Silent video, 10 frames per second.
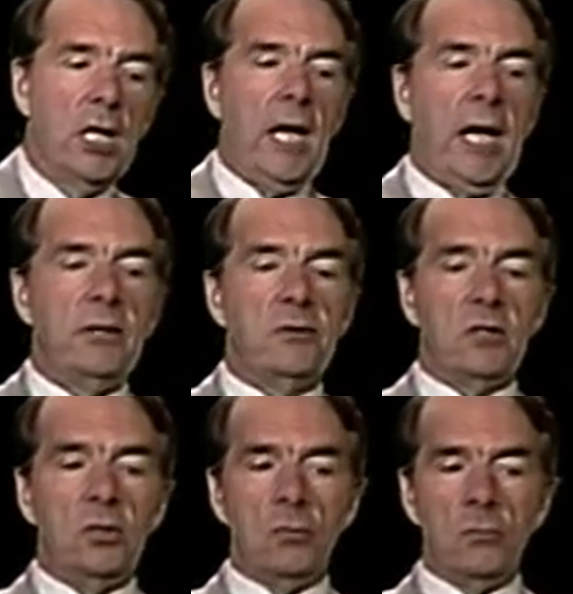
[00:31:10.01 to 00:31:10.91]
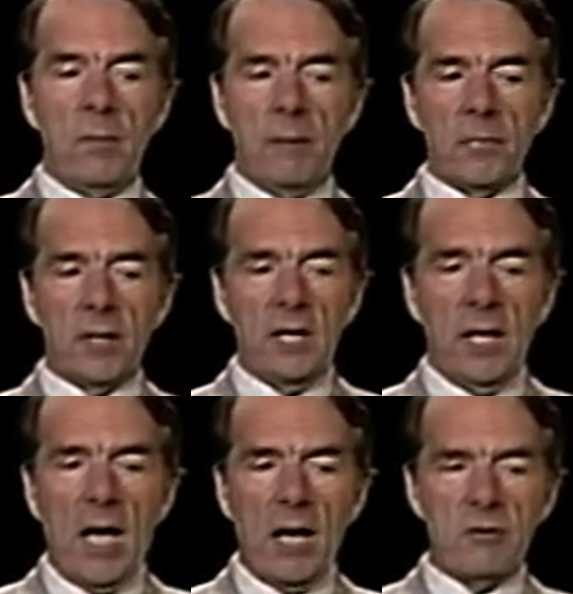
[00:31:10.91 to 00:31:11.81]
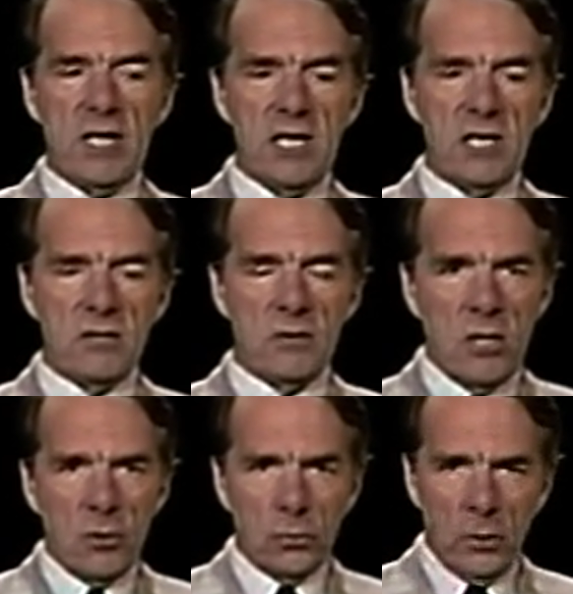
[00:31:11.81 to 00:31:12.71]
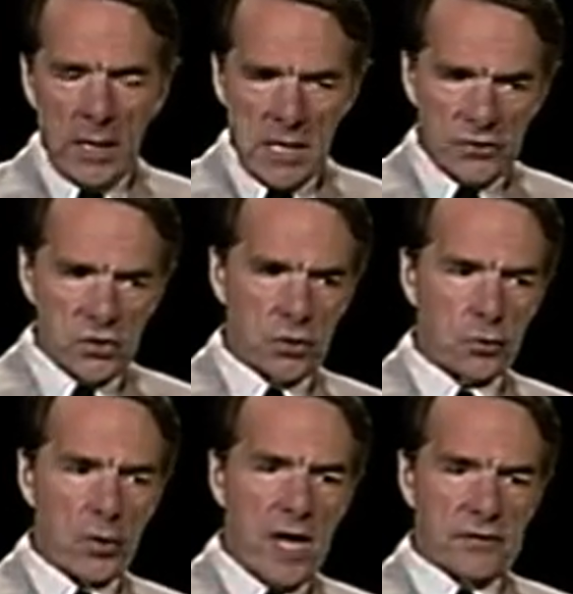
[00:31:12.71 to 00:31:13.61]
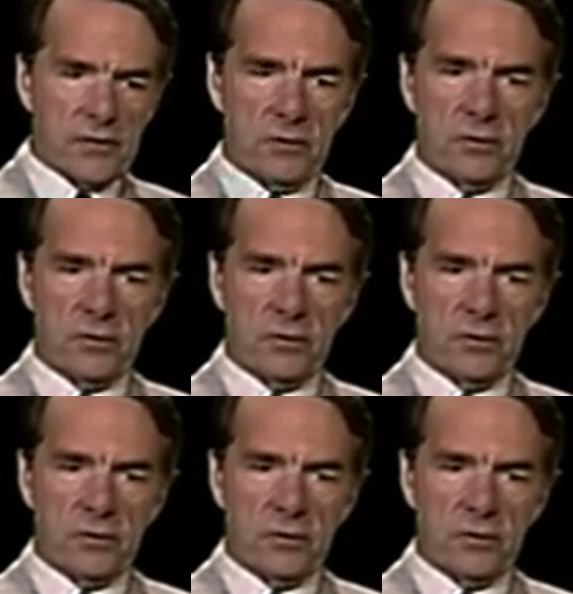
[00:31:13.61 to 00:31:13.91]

and you remember how he stressed